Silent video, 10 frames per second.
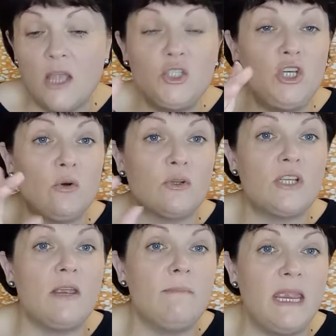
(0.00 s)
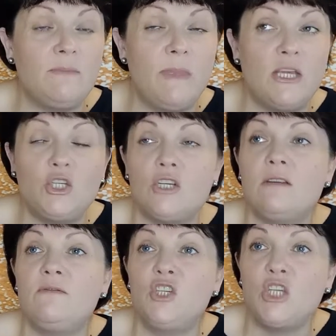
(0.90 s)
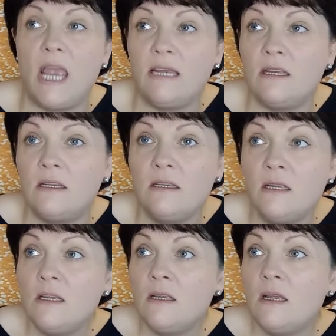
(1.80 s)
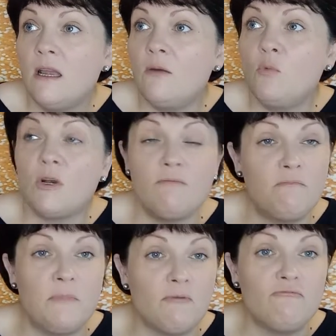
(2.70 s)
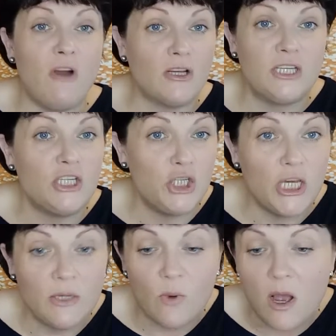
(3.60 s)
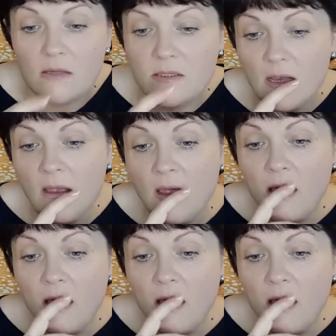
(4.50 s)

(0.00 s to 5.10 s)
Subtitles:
She also made mention of Shannon and what a rotter she was.